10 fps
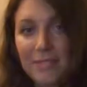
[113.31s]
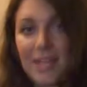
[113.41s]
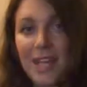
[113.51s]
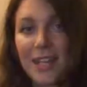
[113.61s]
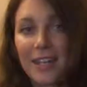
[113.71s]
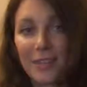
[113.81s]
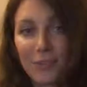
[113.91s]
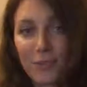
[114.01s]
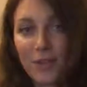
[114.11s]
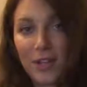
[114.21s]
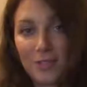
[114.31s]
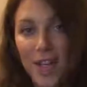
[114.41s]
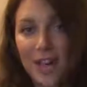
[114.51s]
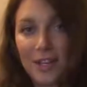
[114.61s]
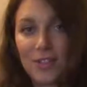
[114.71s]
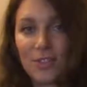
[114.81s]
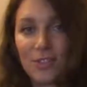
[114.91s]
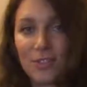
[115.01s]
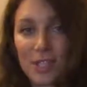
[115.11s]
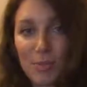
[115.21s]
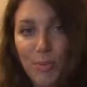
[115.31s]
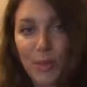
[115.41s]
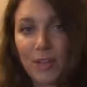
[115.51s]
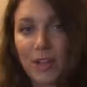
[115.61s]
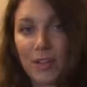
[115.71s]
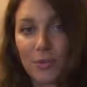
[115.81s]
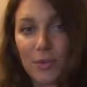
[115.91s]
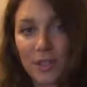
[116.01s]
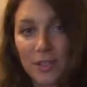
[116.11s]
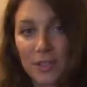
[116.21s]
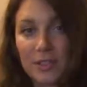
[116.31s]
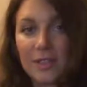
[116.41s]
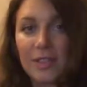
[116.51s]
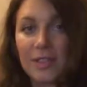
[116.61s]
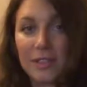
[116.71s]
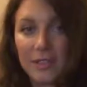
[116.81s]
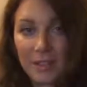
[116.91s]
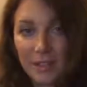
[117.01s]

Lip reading: taking the full advantage of exploring the world and